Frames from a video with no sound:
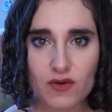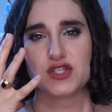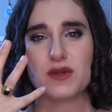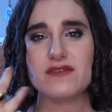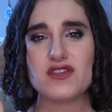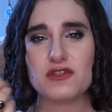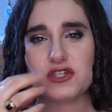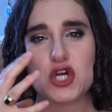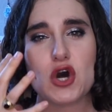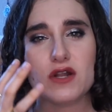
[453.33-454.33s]
So even though the
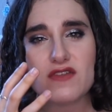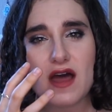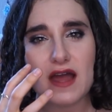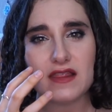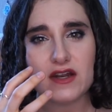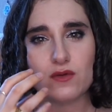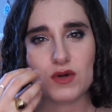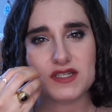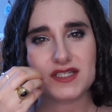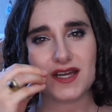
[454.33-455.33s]
tone of the highlighter
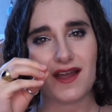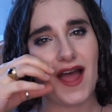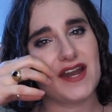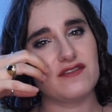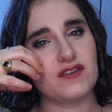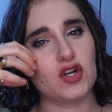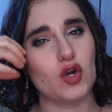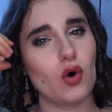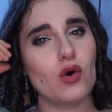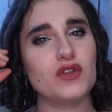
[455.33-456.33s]
was kind of
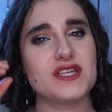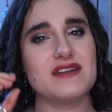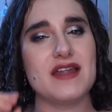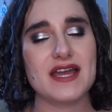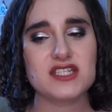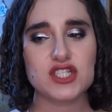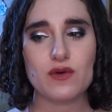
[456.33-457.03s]
gold and nice,